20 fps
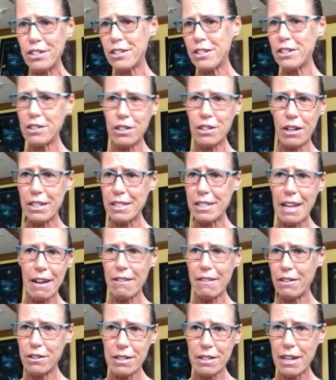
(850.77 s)

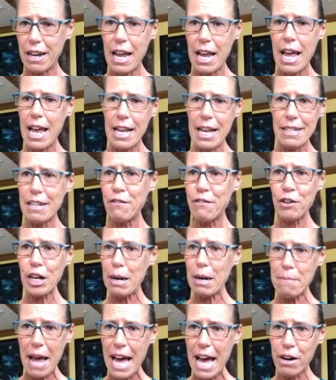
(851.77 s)
It's never going to
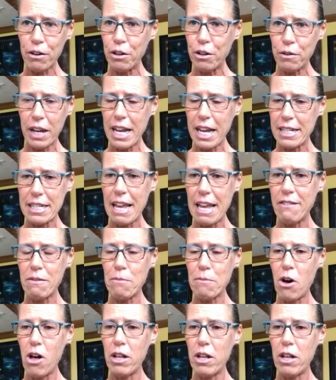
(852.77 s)
matter. You can't save them all.